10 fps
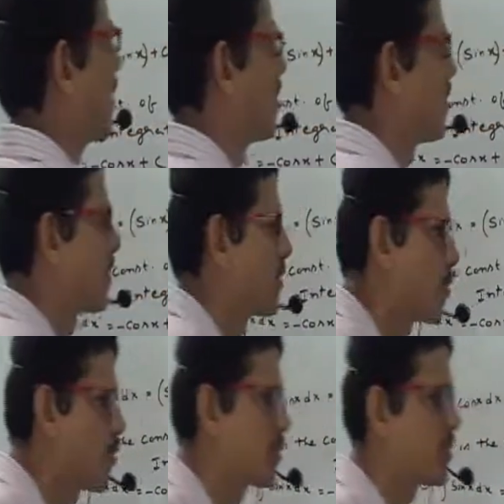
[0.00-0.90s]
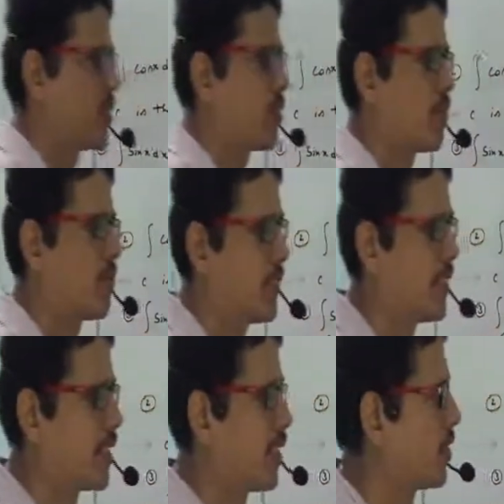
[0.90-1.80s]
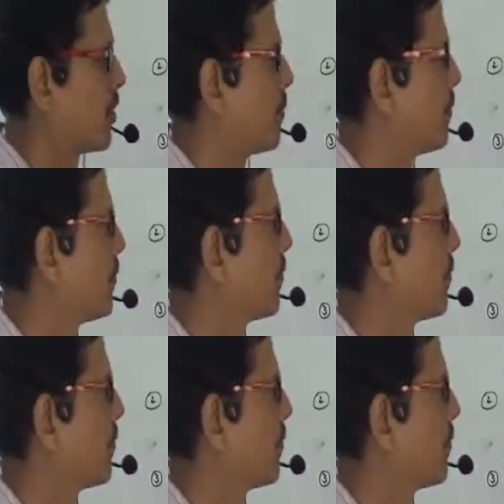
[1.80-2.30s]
there? C is the constant of integration.